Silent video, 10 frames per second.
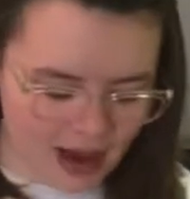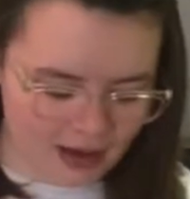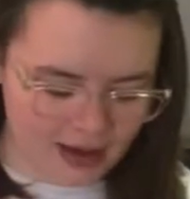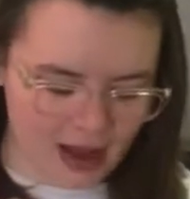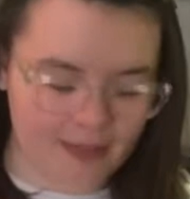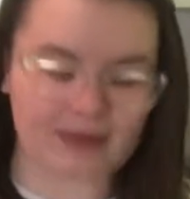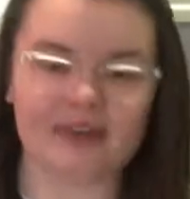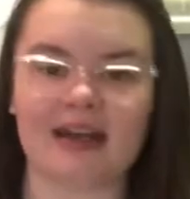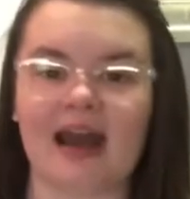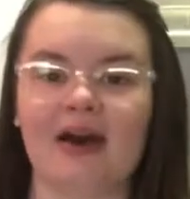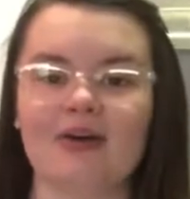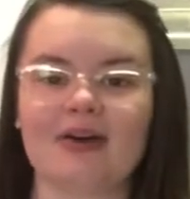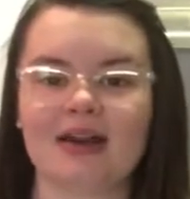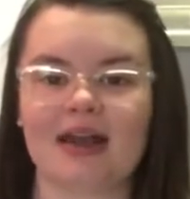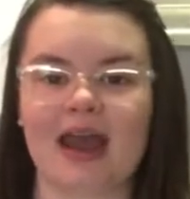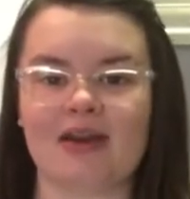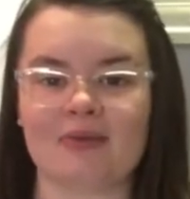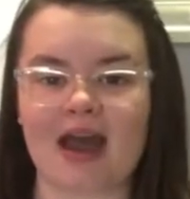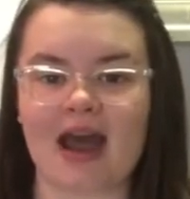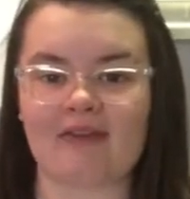cup of it out and
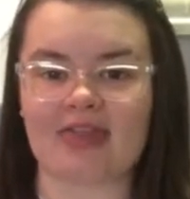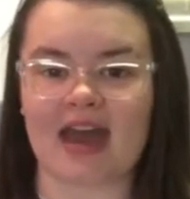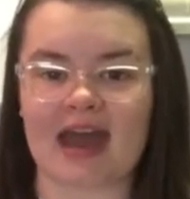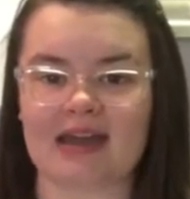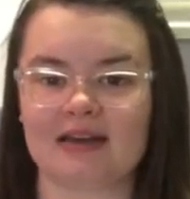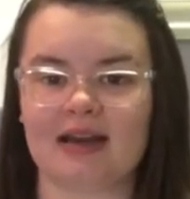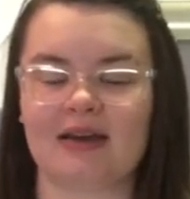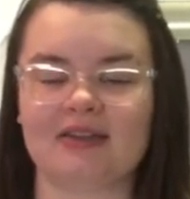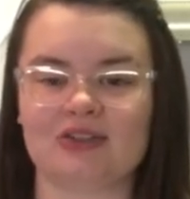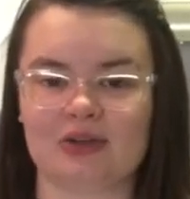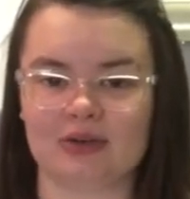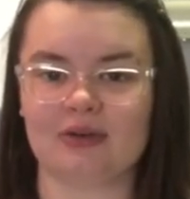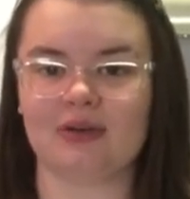have that as your